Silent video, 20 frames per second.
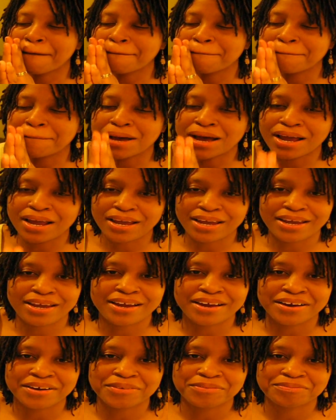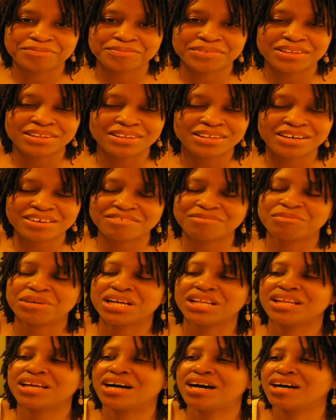my hair, love my
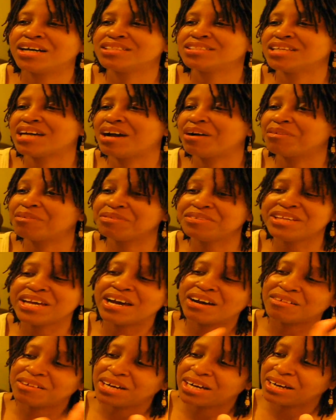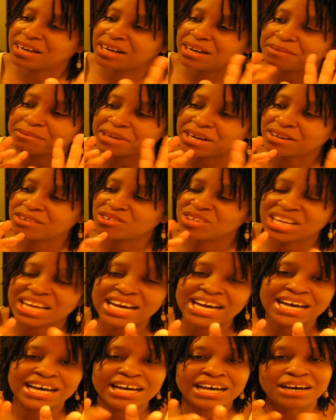locks. I'm not gonna
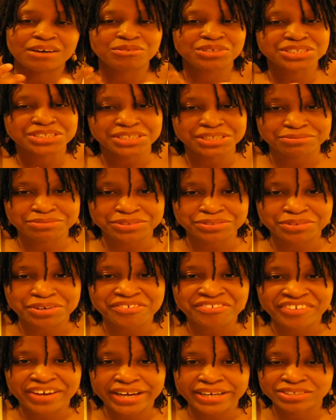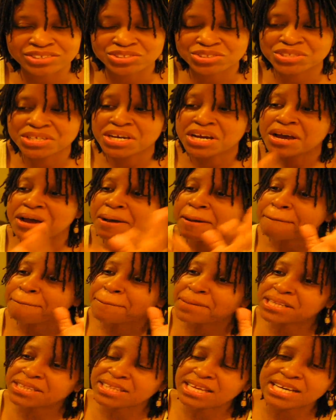lie, I wish they would grow faster,
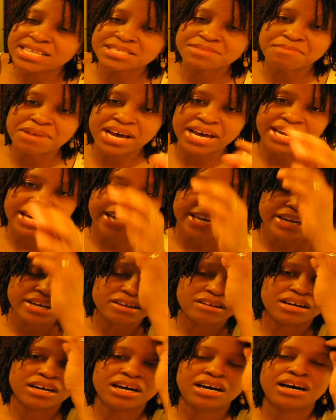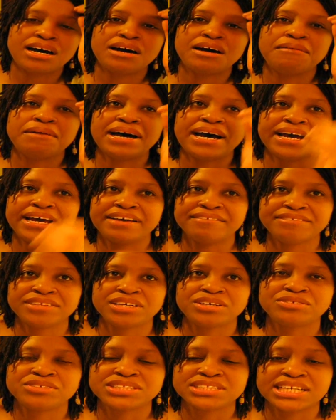but that's my hair. I have
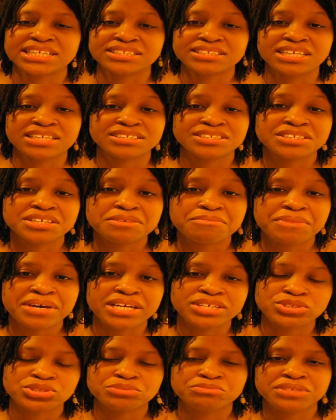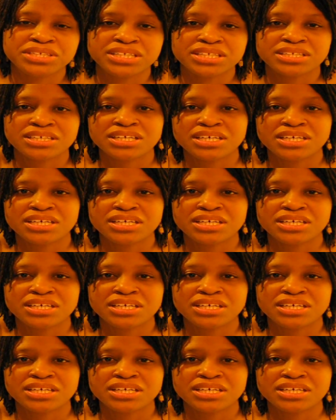noticed, I took a measurement